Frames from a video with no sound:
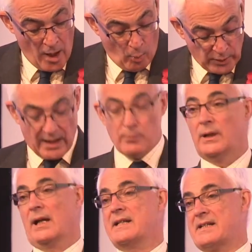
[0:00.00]
What I
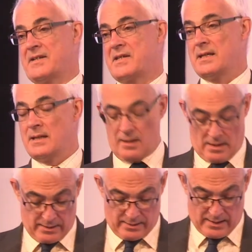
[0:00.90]
would like to see,
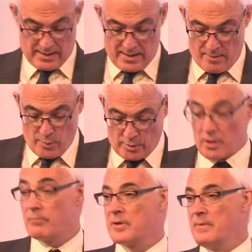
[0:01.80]
and I am
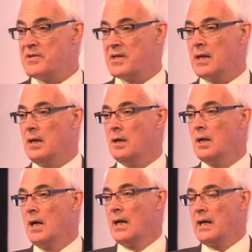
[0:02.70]
not optimistic here,
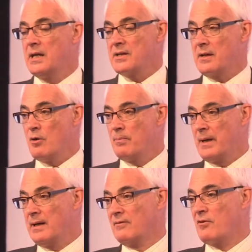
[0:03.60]
is an
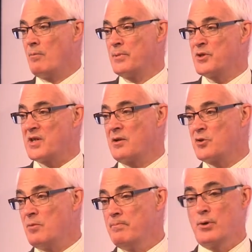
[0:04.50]
outbreak of common
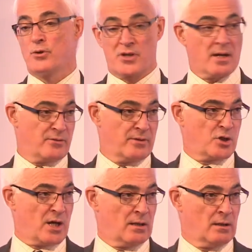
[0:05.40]
sense on both sides of the
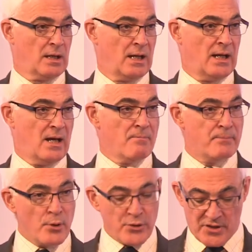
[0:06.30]
Channel.
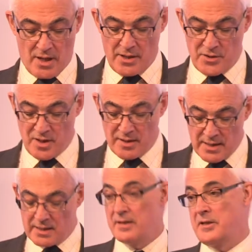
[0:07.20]
Both sides
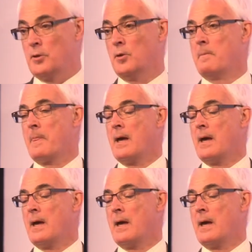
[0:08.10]
need a deal.